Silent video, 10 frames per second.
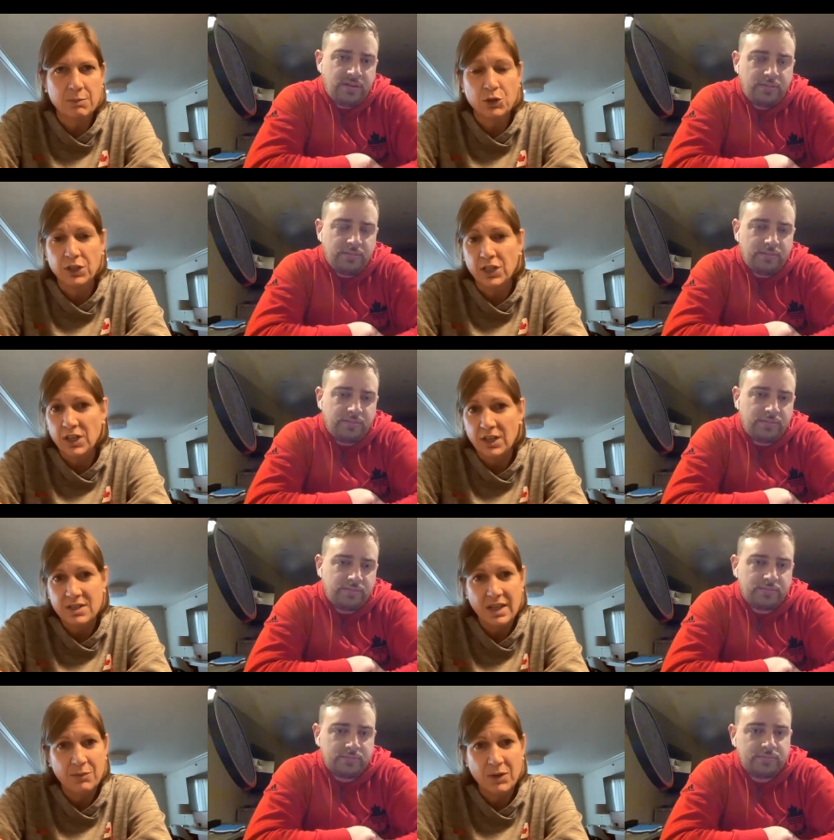Speaker 1: good looks,
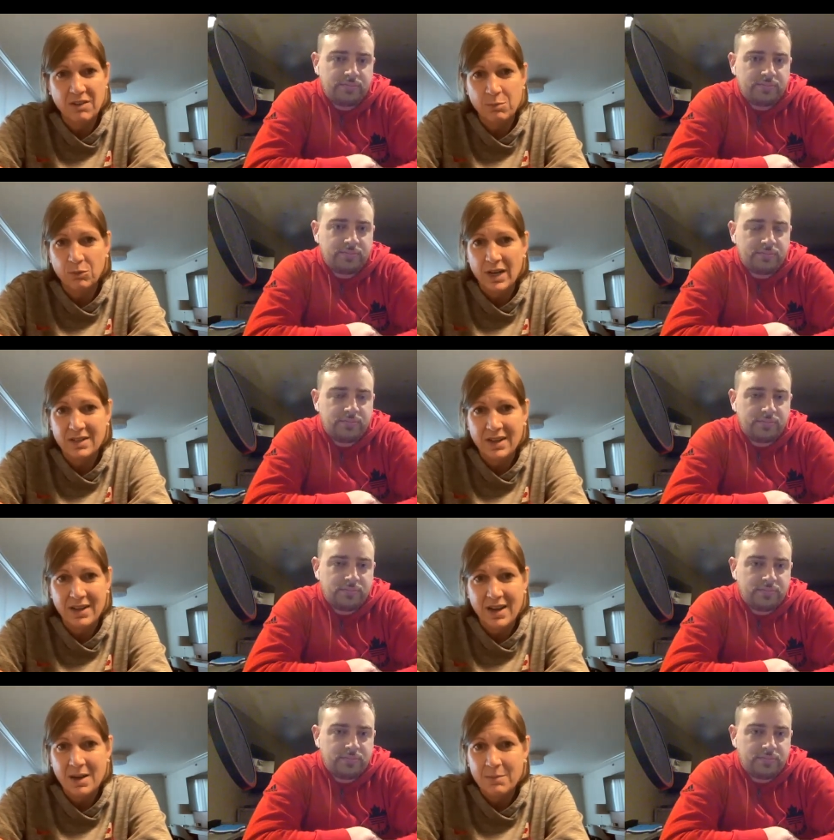and then we have Miranda
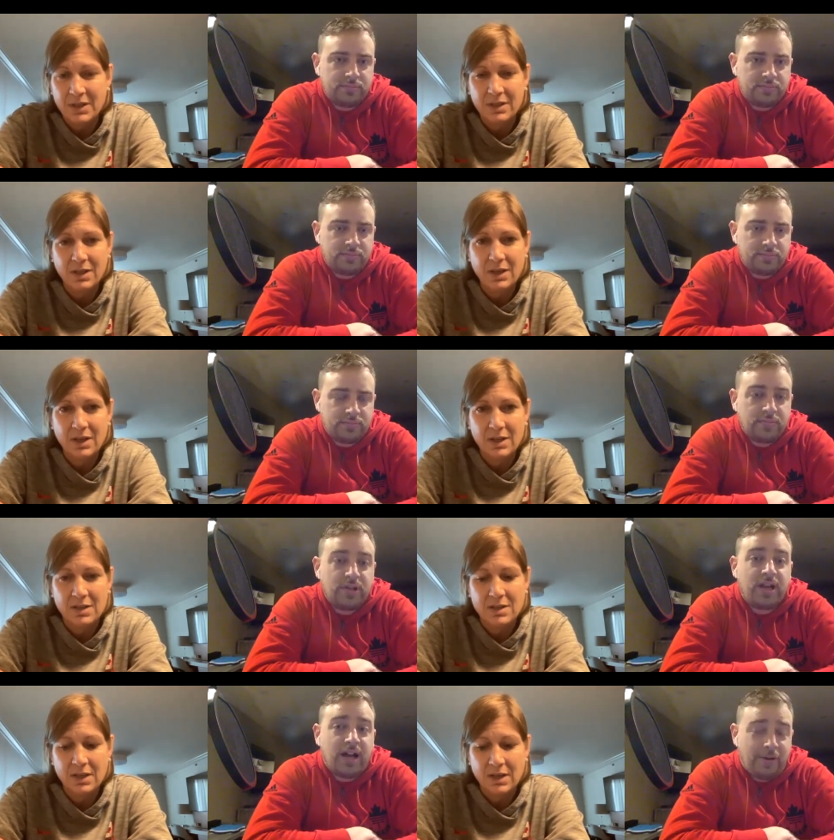Ayim and
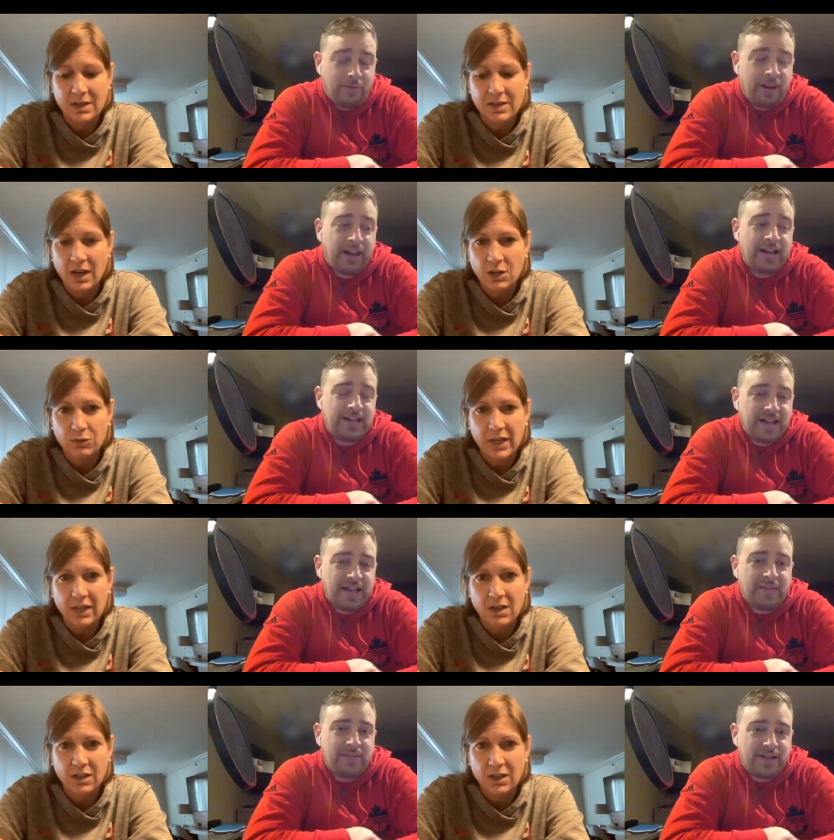and uh, I really Nile liked
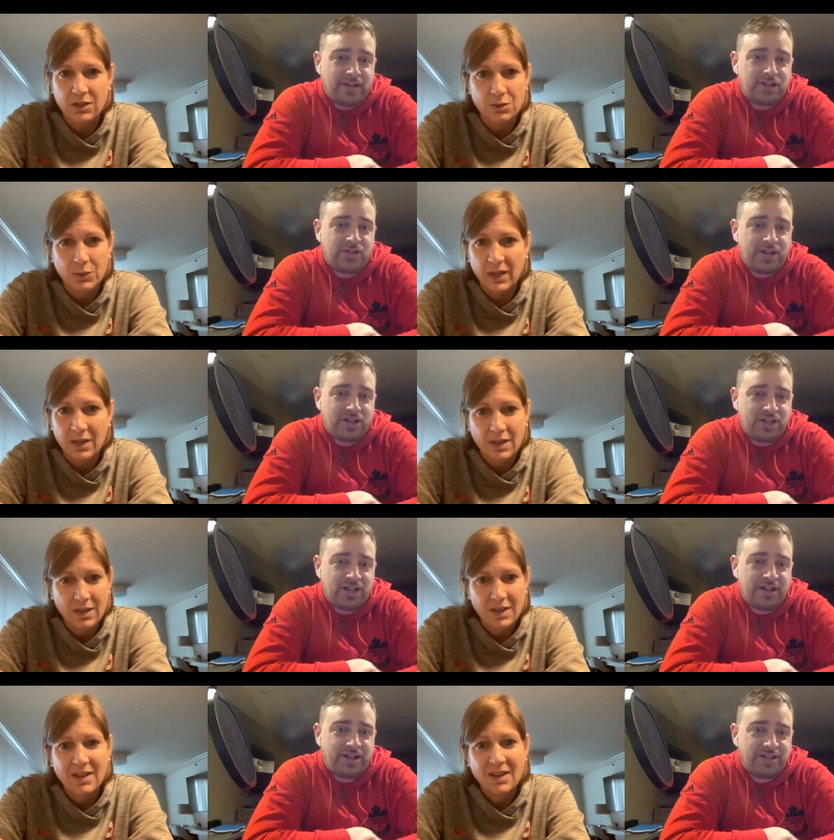Ayim down the stretch
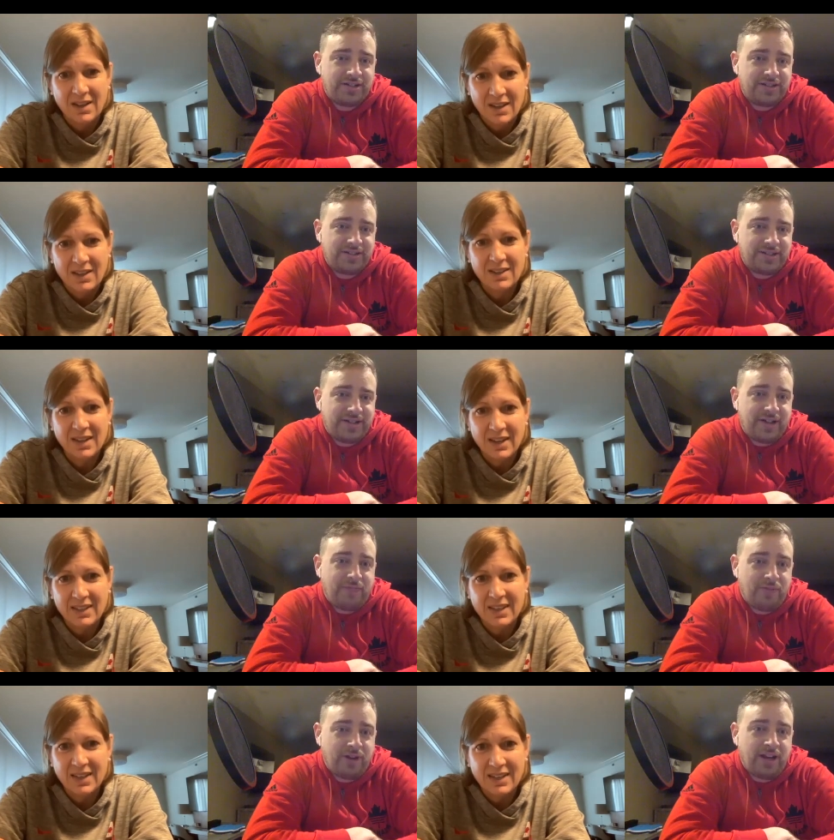there. Yeah,
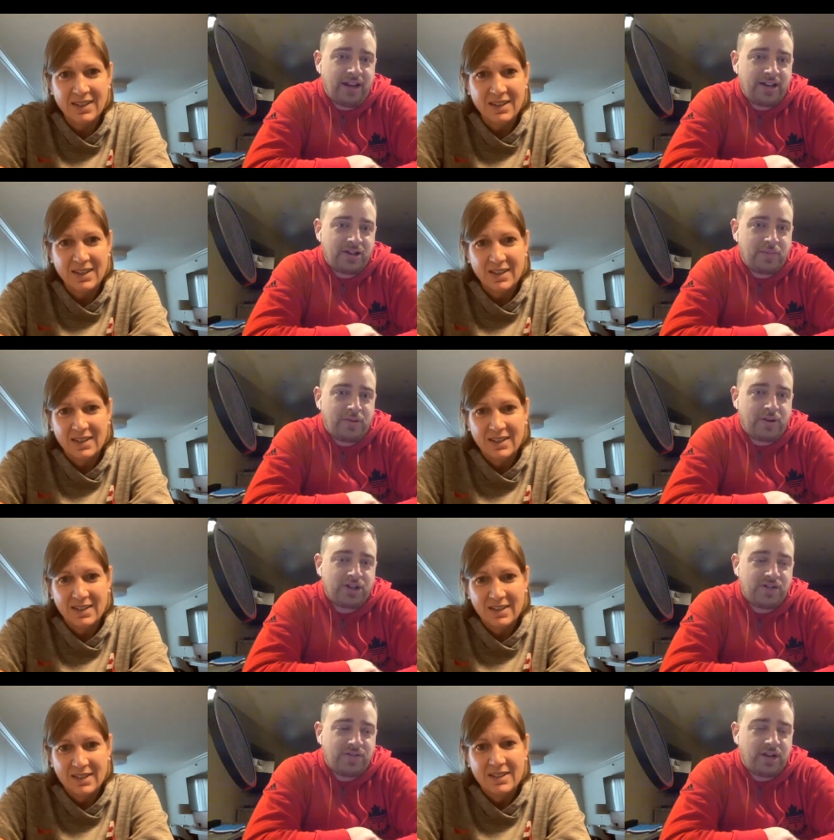yeah. I really
Speaker 2: liked her
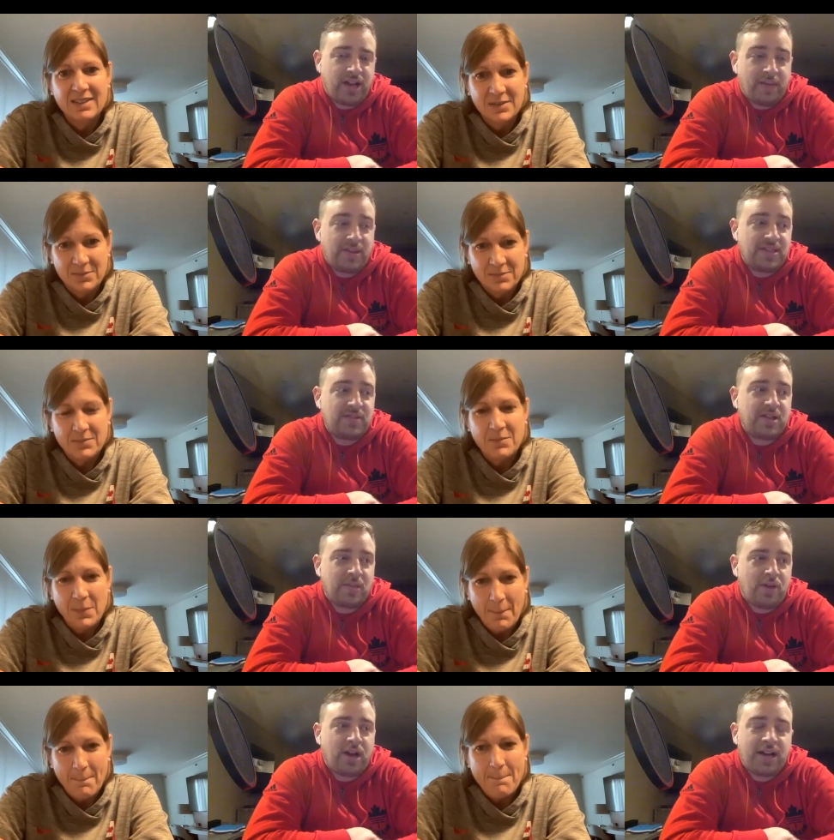progression of her game, and it seemed like the
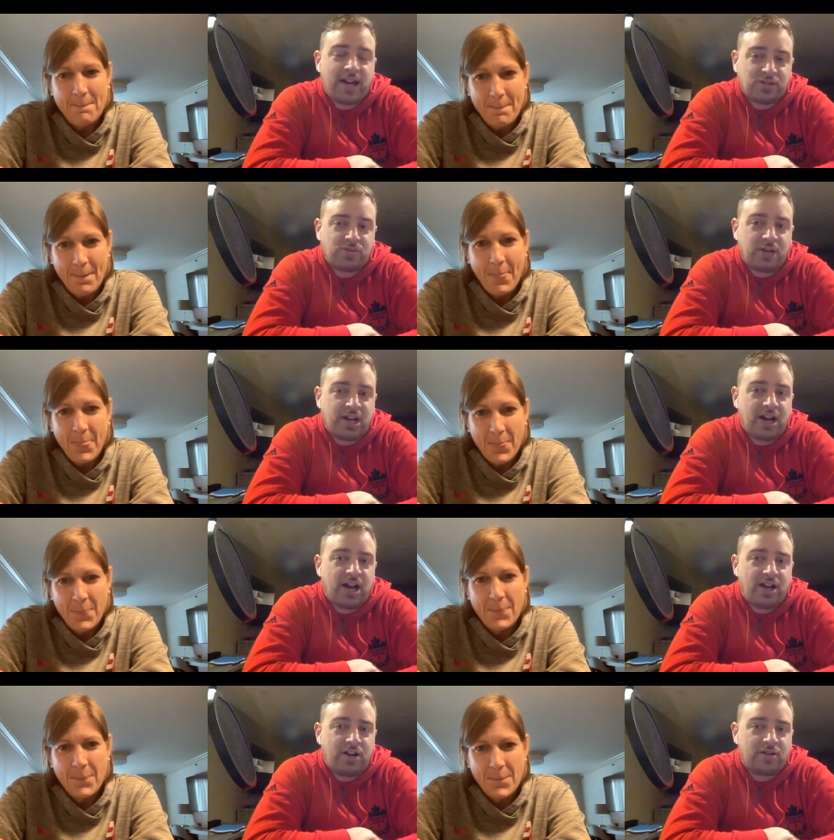broadcasters were getting
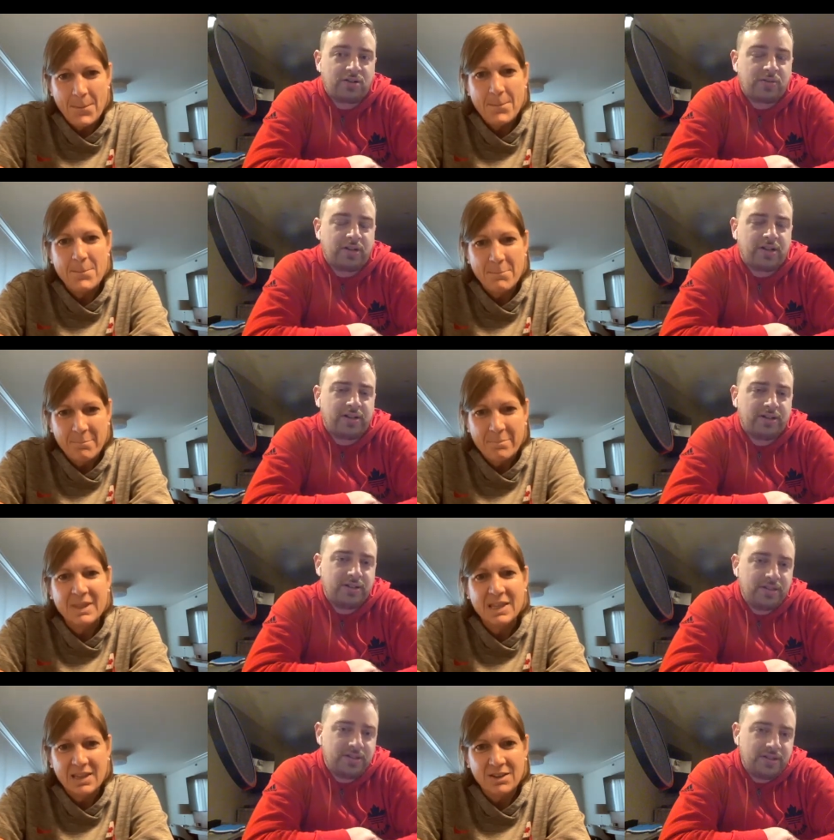high on her as well.
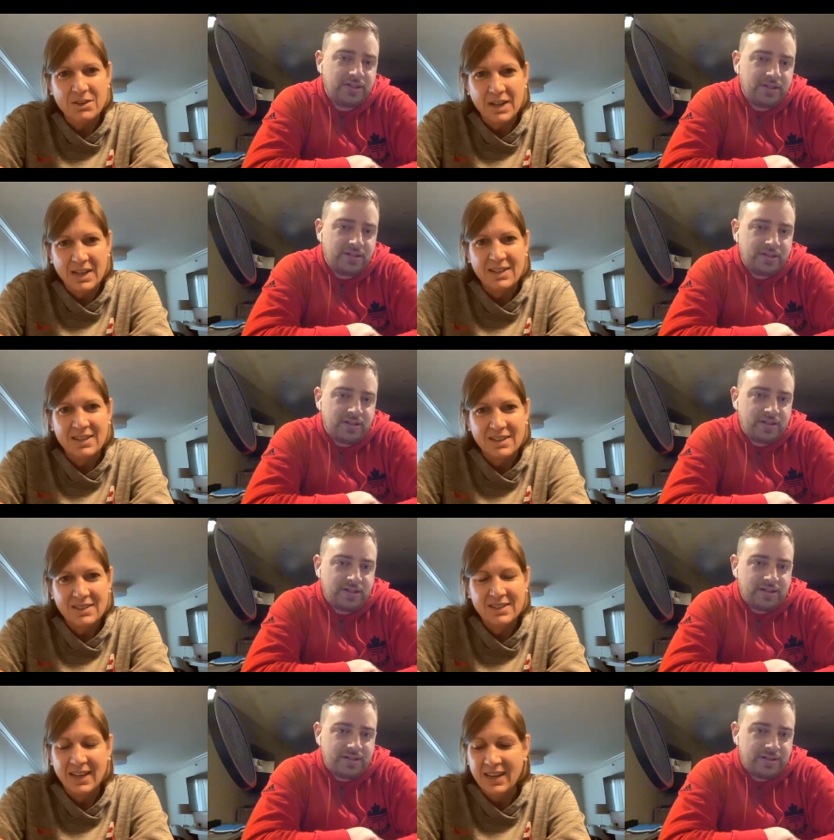
Speaker 1: Okay,
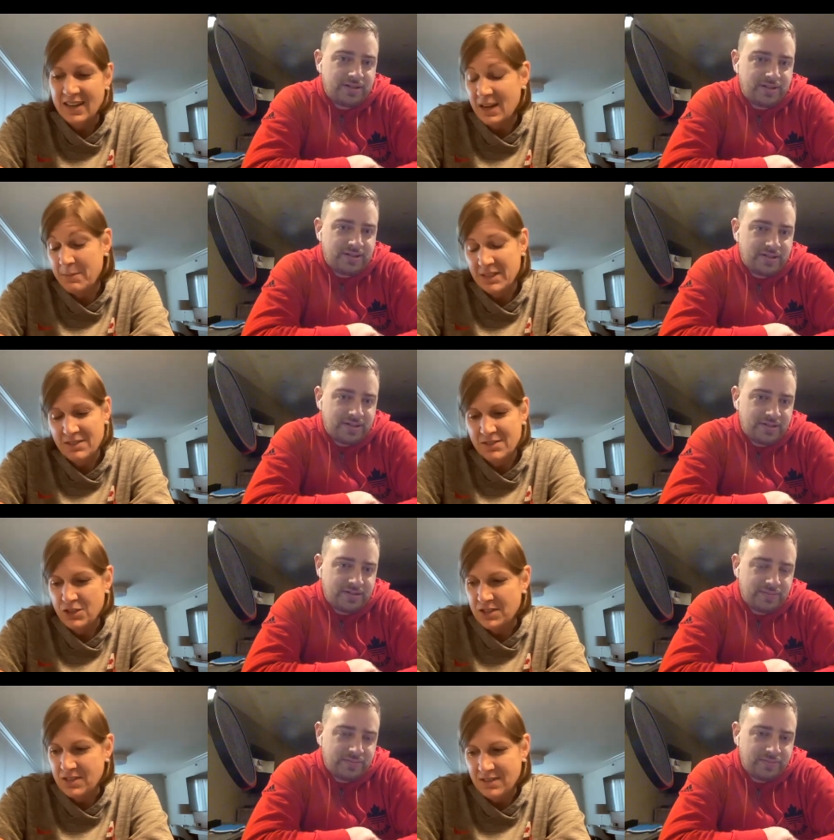yeah. I mean, just